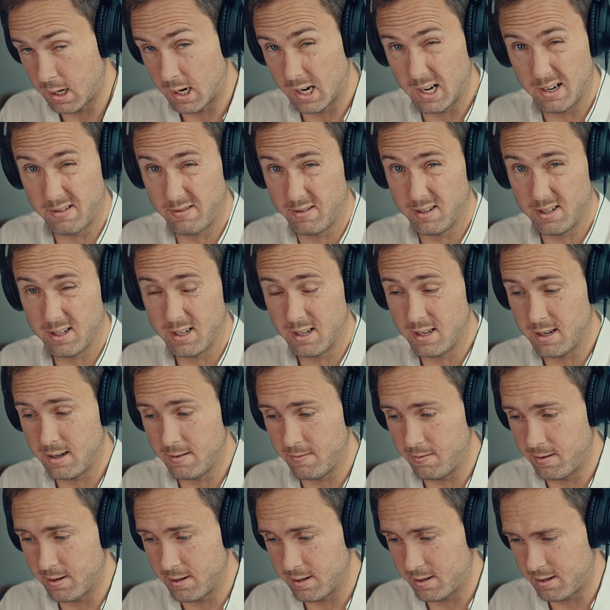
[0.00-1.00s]
I really
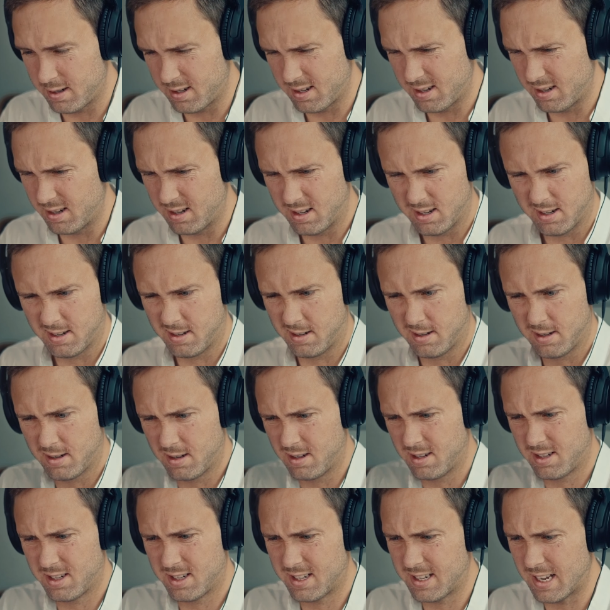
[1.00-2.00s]
love this
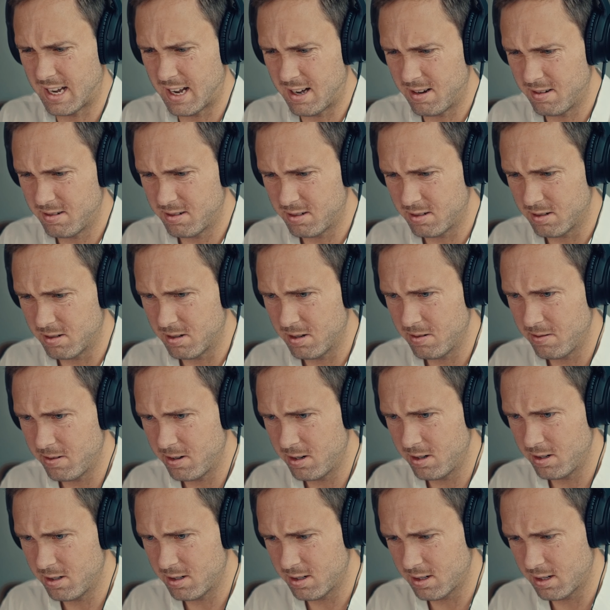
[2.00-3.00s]
sound
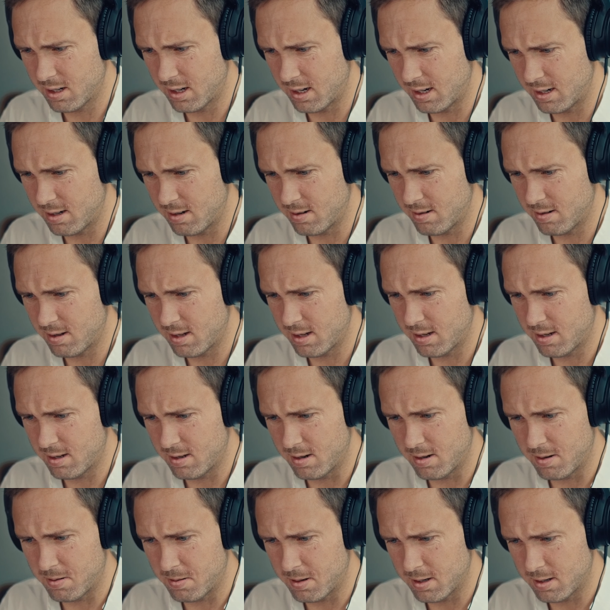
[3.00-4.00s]
universe. I don't
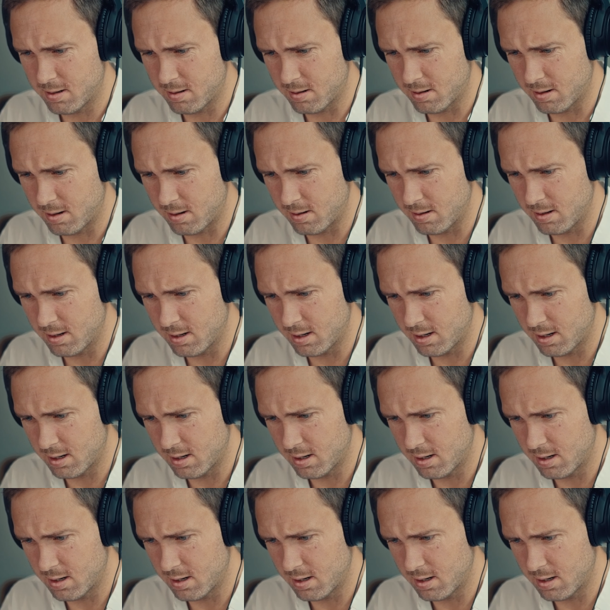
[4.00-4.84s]
know what to call it.